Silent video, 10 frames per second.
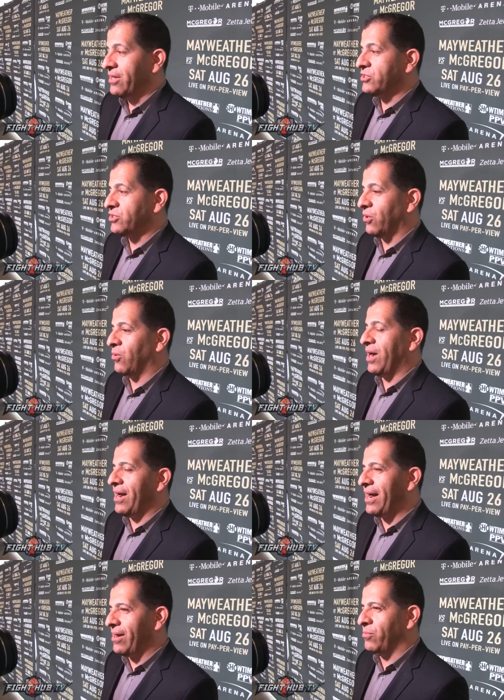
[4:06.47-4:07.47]
So
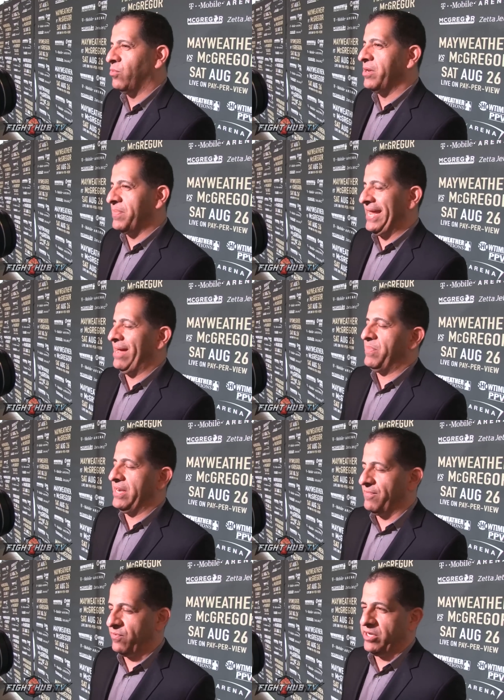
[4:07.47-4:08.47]
would it be
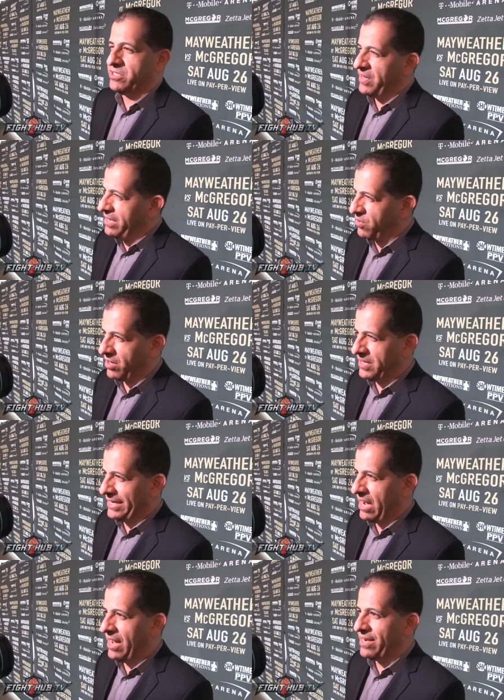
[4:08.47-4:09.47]
happening at Floyd's peak? Probably
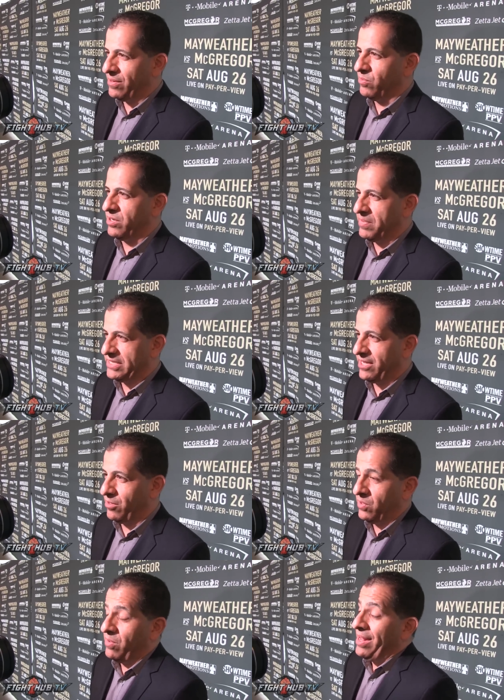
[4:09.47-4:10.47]
not. It wouldn't be
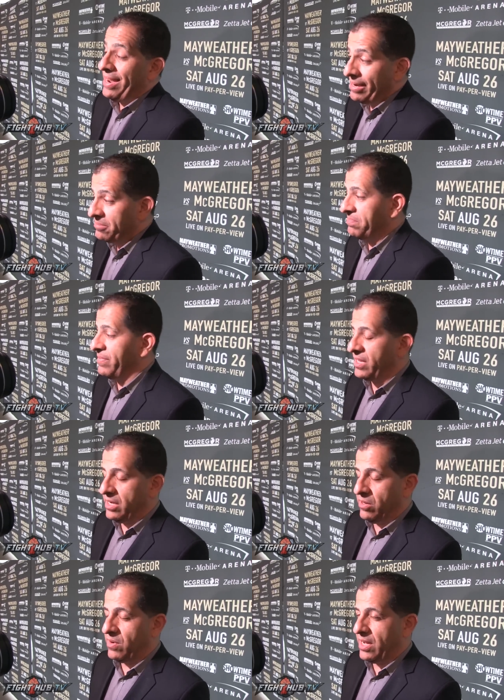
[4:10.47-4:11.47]
sellable.
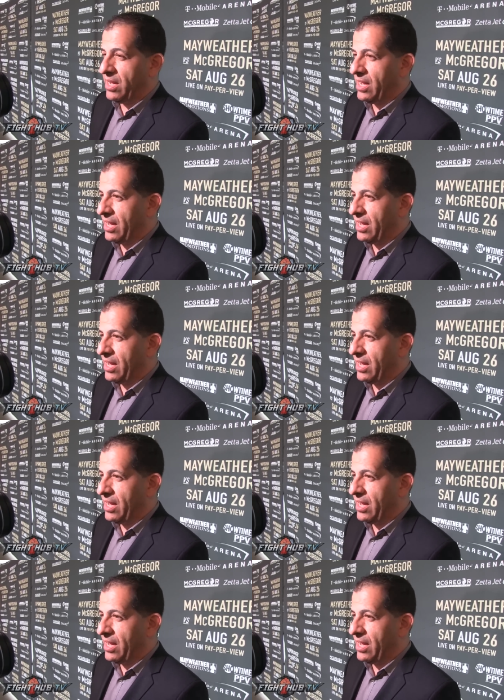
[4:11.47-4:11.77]
You know,